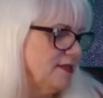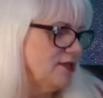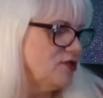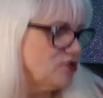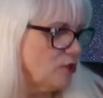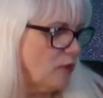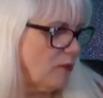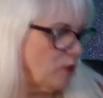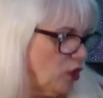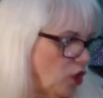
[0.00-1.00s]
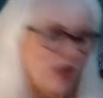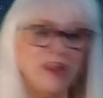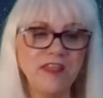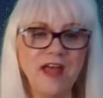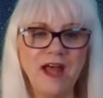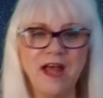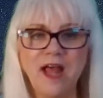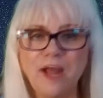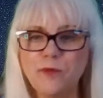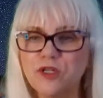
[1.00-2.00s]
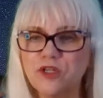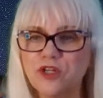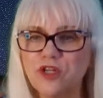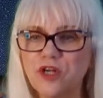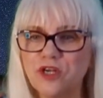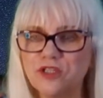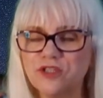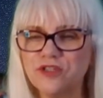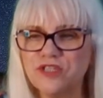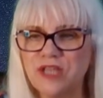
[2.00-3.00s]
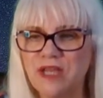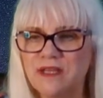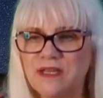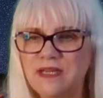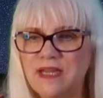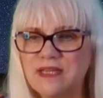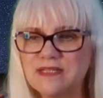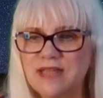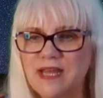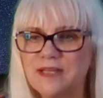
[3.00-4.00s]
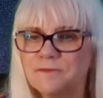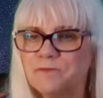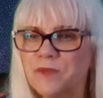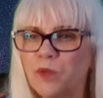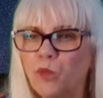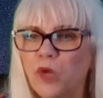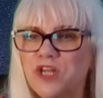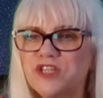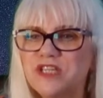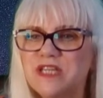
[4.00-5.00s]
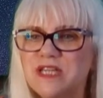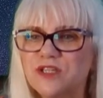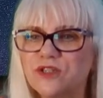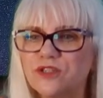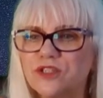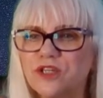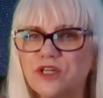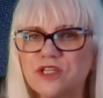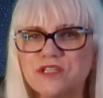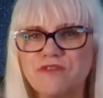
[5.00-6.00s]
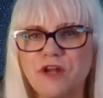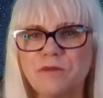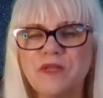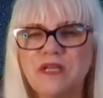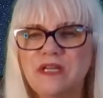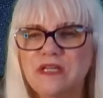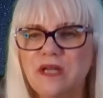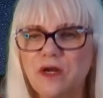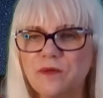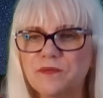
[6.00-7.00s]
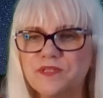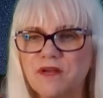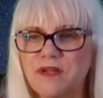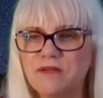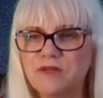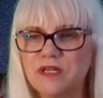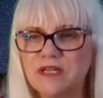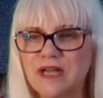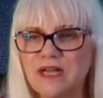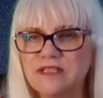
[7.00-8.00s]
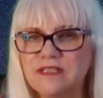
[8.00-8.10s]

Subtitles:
So when we look at that and we look at cord cutting, it's like, what do you need to cut the cords from? Oh, sorry, wrong card.